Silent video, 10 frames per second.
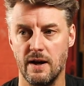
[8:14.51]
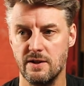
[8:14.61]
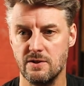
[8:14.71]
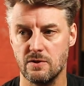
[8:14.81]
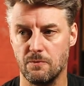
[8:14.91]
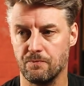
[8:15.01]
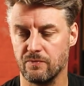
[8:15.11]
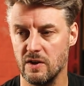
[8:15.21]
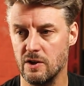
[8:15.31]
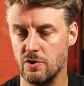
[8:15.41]
And
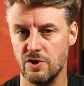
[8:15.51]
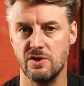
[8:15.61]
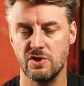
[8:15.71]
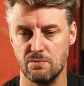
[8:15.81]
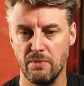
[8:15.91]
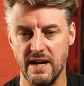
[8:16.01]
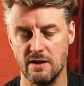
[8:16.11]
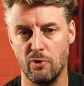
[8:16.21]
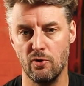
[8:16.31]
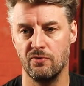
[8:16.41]
you know, she'd just made
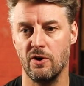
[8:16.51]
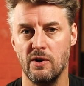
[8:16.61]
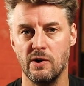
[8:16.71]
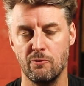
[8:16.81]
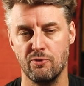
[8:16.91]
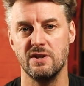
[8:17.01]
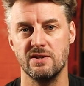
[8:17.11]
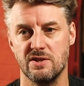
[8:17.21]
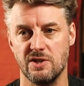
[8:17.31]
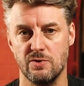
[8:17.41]
a portfolio of
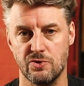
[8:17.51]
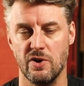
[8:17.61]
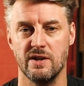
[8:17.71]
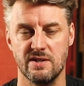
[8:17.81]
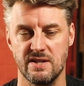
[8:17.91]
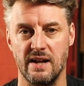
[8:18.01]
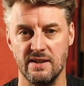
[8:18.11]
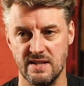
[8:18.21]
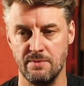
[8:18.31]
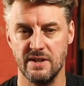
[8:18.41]
prints that she was trying to sell,
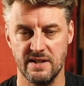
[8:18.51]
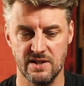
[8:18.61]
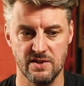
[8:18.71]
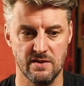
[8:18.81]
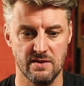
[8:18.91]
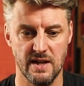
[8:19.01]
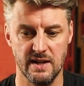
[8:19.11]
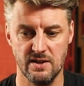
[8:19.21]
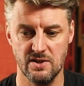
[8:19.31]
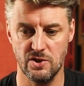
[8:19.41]
this limited edition
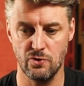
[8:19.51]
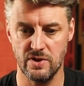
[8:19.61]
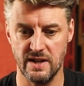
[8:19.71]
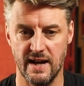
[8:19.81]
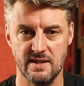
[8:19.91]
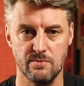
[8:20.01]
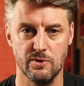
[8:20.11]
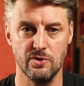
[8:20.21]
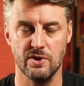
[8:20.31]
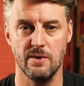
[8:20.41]
thing. She'd already had some
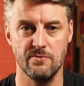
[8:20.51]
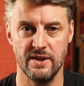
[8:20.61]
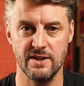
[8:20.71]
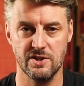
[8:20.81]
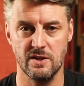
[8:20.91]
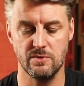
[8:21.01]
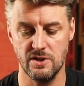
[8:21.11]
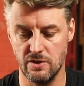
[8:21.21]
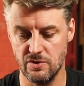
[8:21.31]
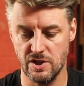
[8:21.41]
Guggenheim fellowships.
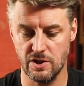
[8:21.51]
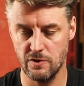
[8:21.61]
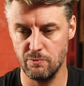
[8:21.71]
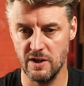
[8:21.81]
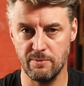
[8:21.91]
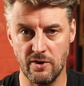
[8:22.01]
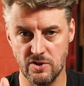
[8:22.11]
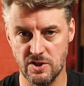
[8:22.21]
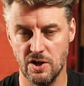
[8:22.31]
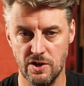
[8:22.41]
You know, she could have been
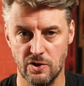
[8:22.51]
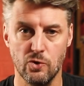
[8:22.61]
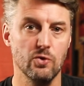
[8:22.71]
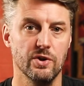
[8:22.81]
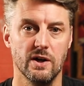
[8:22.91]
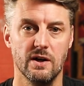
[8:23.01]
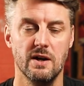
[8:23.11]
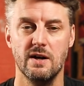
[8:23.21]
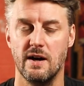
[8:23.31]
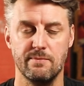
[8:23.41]
about to turn a corner
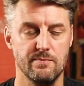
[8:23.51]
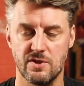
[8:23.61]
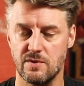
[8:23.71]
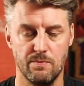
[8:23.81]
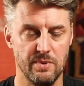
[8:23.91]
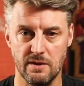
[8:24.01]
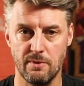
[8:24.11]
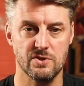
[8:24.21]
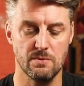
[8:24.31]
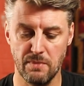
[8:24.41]
and just be the
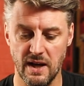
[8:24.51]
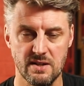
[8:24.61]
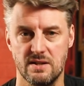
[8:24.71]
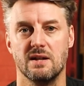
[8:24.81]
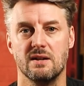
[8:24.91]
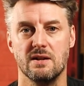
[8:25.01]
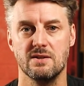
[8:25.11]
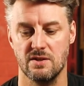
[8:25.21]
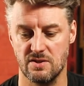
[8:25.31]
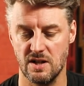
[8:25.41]
most amazing
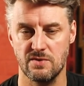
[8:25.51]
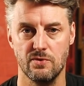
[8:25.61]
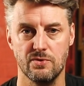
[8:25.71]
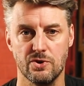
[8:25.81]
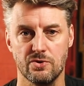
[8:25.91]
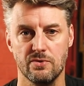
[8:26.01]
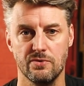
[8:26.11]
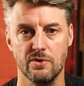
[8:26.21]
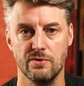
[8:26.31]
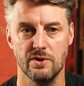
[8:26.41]
and successful
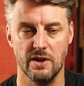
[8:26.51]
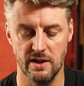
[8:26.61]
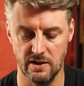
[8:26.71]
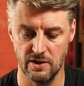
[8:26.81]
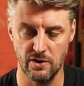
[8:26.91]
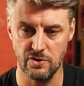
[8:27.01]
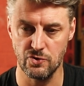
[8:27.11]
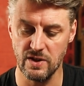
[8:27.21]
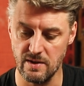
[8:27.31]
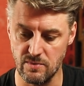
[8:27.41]
photographer of her, like, you know, her
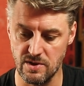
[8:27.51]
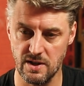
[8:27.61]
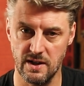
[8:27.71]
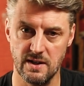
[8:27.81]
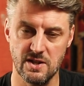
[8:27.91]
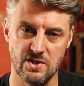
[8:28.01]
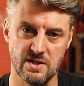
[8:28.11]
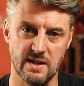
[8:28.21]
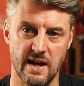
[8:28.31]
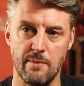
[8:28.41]
dreams. And it
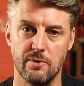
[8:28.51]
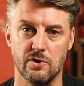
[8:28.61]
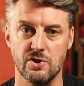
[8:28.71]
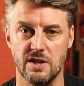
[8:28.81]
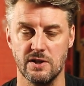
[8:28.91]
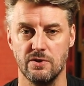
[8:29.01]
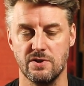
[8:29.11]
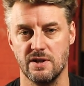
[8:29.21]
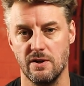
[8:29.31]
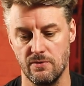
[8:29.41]
just didn't happen because she killed
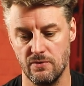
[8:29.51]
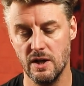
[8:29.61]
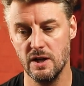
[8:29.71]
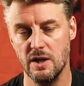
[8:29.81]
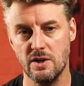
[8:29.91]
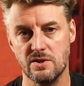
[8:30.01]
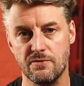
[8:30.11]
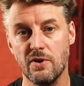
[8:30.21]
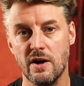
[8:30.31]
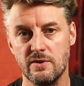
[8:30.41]
herself. So the
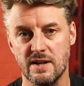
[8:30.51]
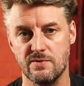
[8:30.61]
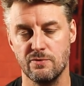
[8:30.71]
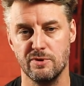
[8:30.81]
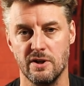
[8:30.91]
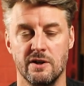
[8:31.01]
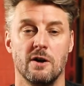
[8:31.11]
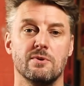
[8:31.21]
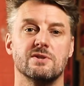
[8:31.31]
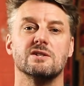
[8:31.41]
final lesson from Diane
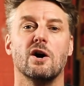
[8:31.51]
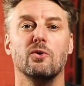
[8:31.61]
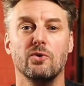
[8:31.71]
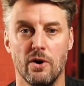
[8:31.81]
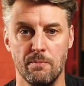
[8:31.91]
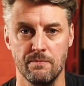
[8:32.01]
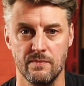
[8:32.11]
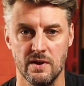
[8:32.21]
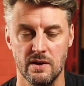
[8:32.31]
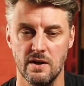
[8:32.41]
Arbus is hold on.
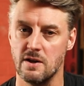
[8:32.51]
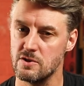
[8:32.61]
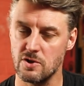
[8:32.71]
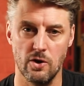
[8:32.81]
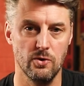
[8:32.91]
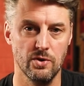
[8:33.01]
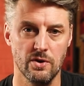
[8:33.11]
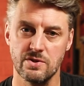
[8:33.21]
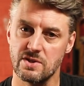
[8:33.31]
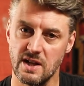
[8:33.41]
Just hold
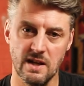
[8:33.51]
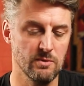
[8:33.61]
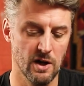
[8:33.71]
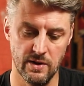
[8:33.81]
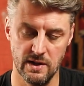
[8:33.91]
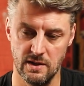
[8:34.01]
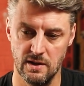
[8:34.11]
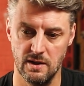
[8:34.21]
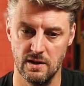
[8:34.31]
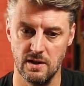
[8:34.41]
on. Just keep going,
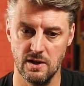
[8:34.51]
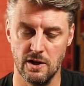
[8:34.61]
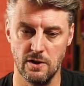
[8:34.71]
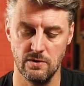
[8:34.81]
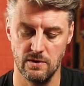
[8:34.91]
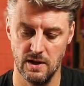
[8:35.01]
you know?